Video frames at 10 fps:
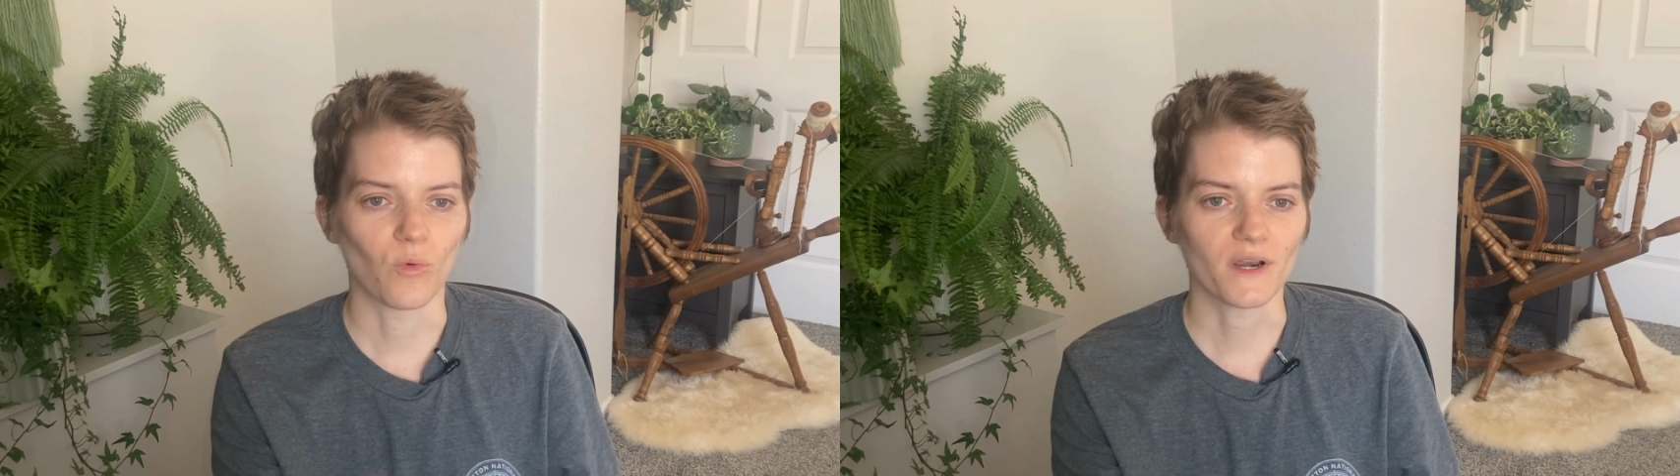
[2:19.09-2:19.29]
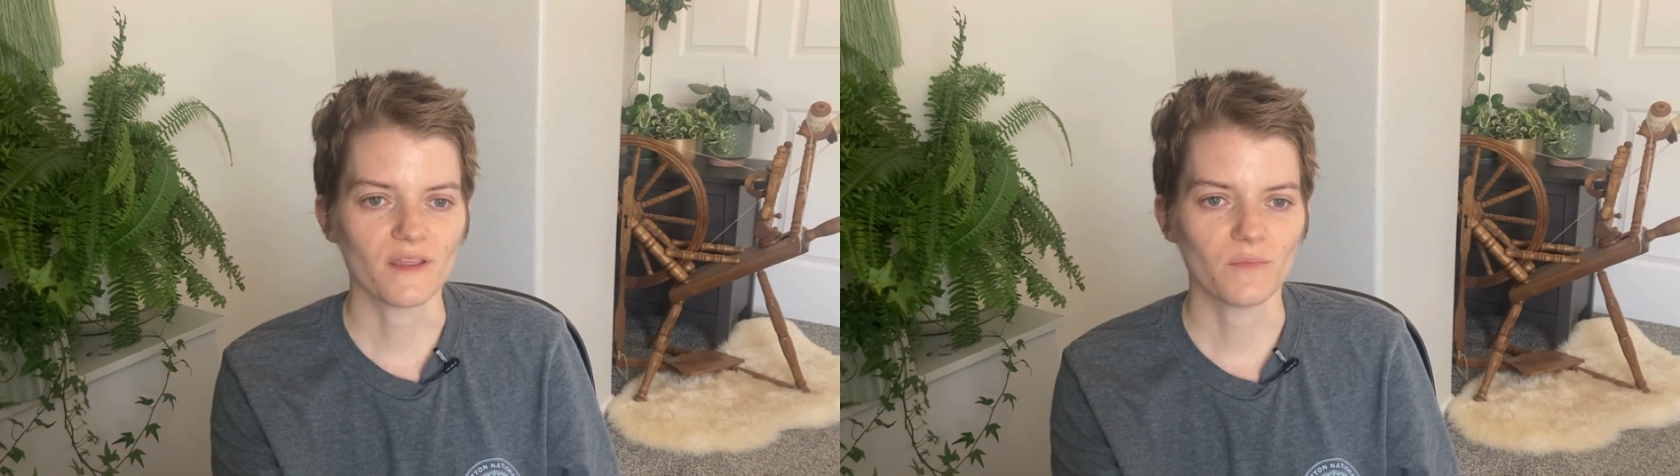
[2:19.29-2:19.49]

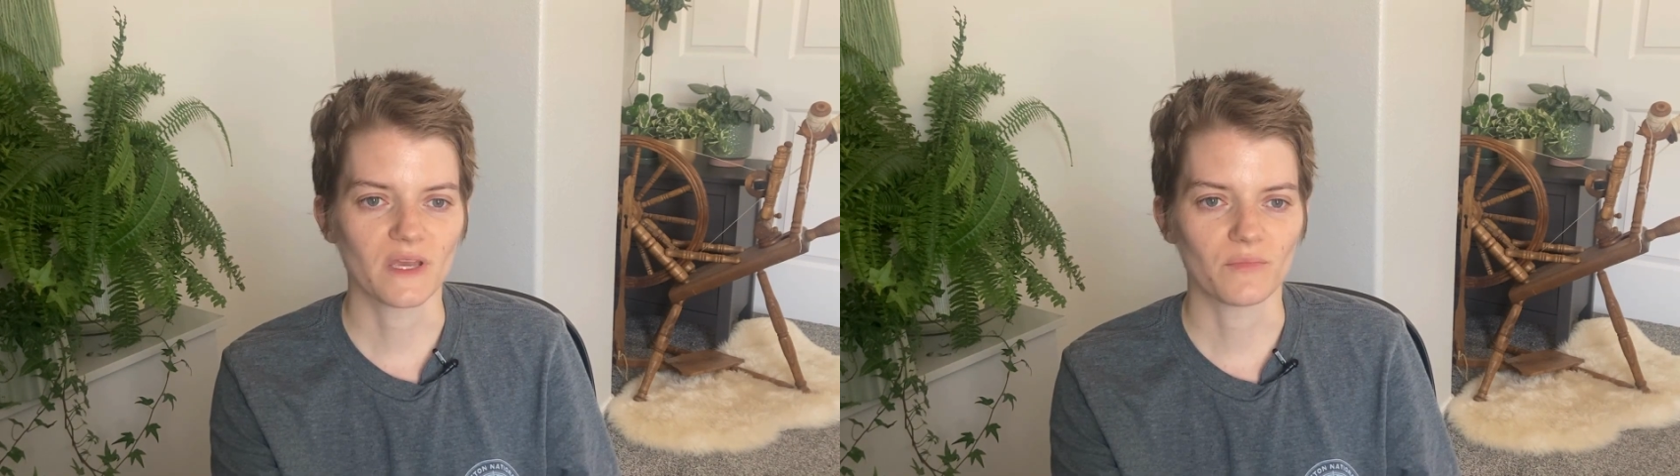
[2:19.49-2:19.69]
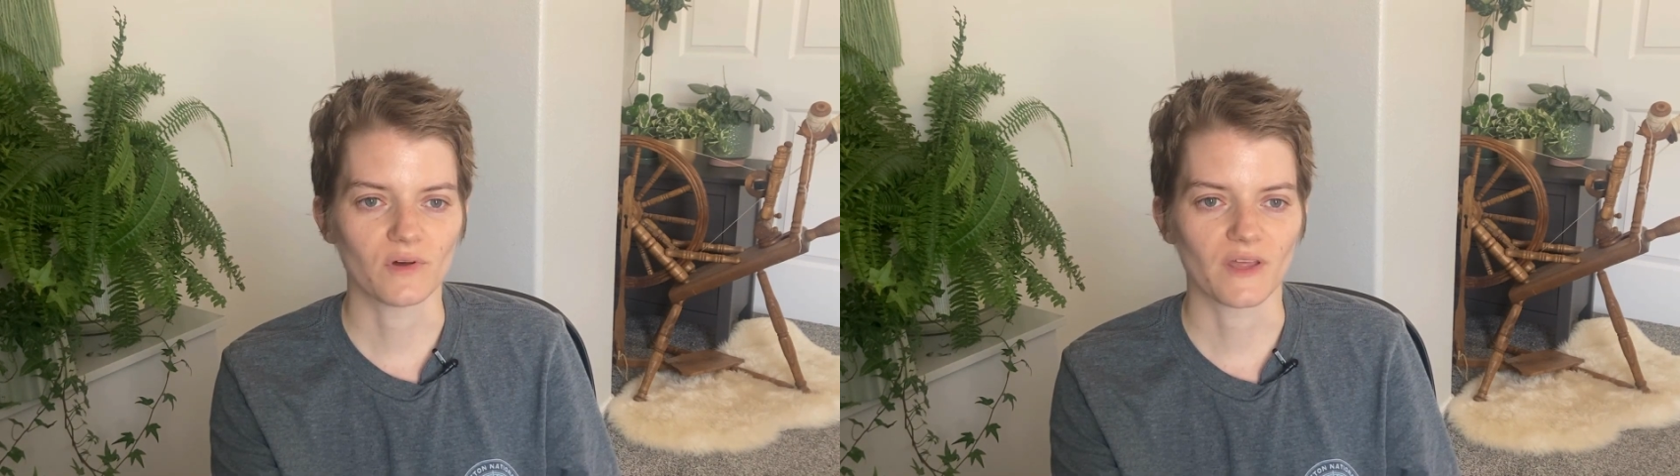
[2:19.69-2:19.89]
One of the
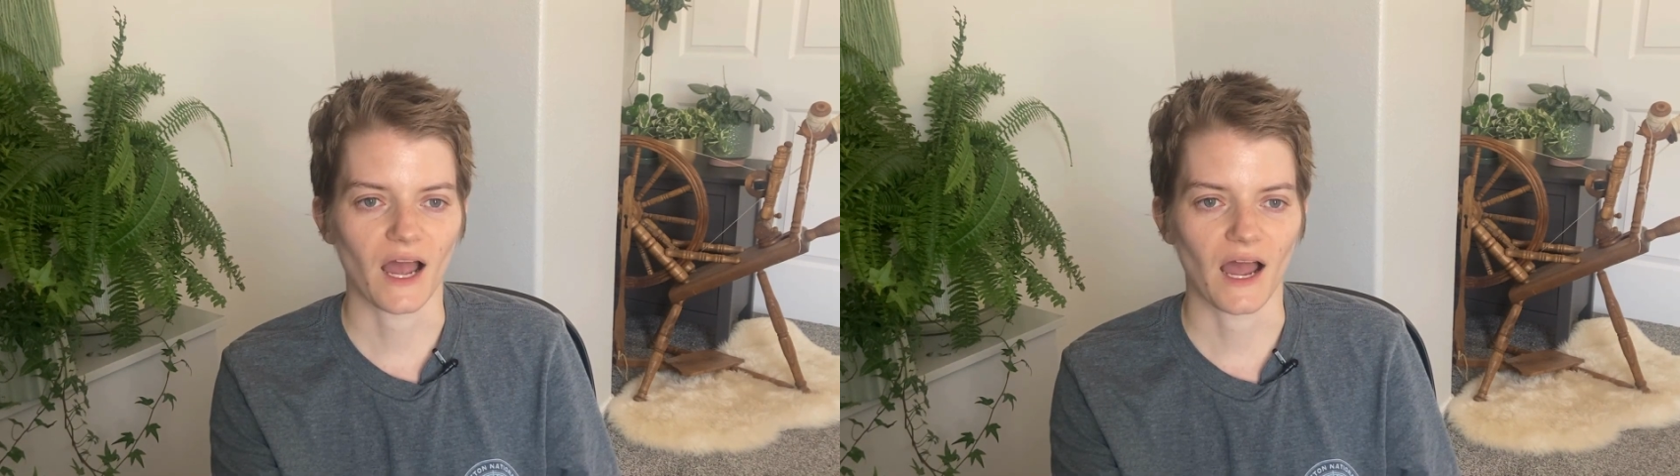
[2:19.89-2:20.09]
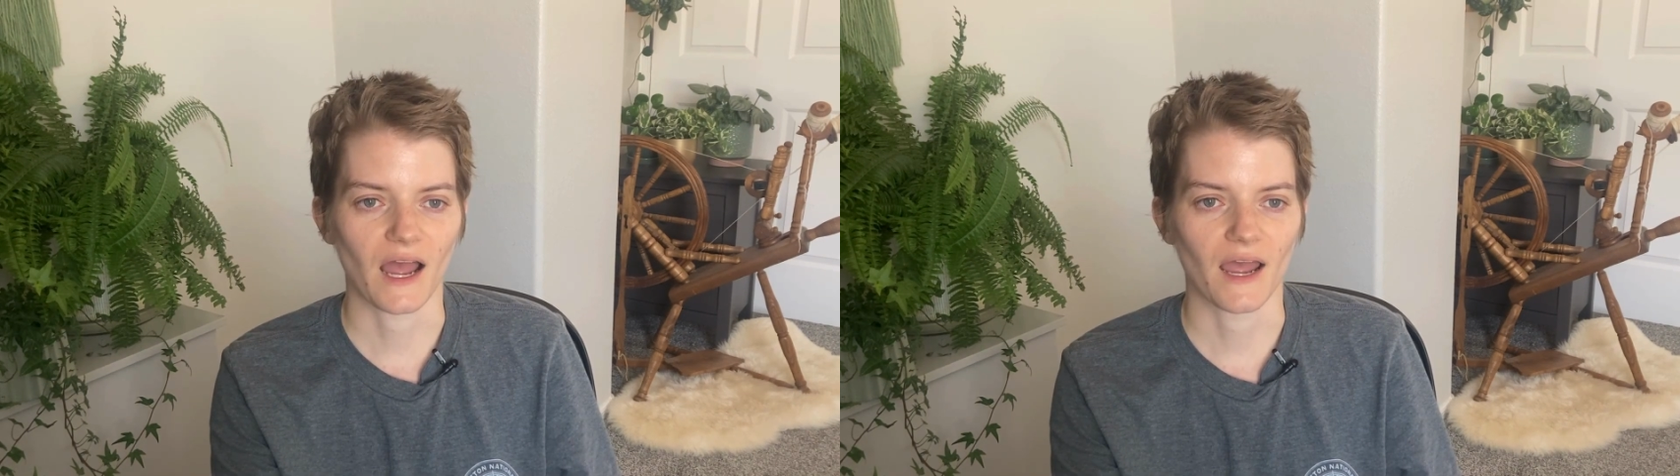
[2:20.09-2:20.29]
people that
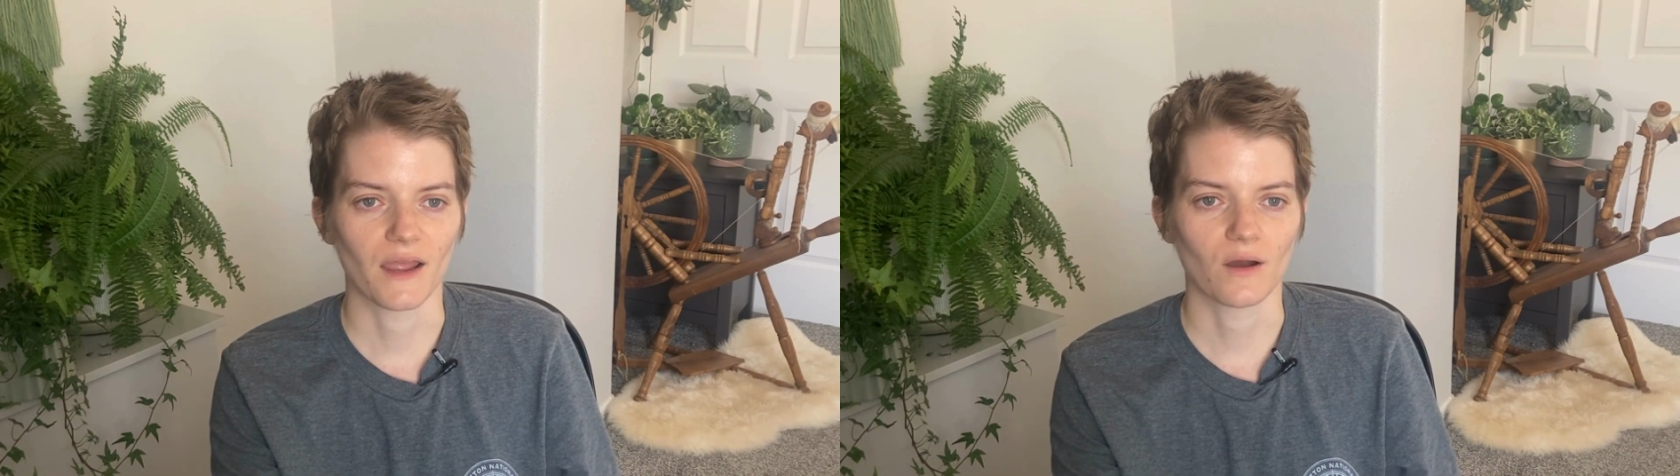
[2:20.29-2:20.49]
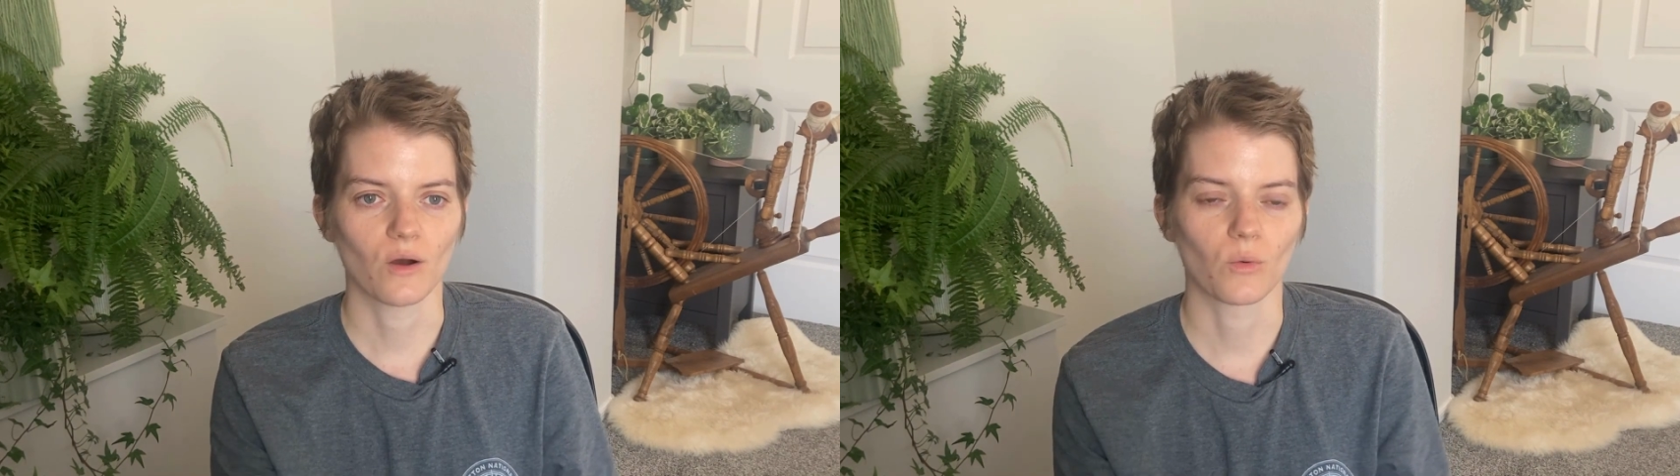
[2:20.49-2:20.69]
I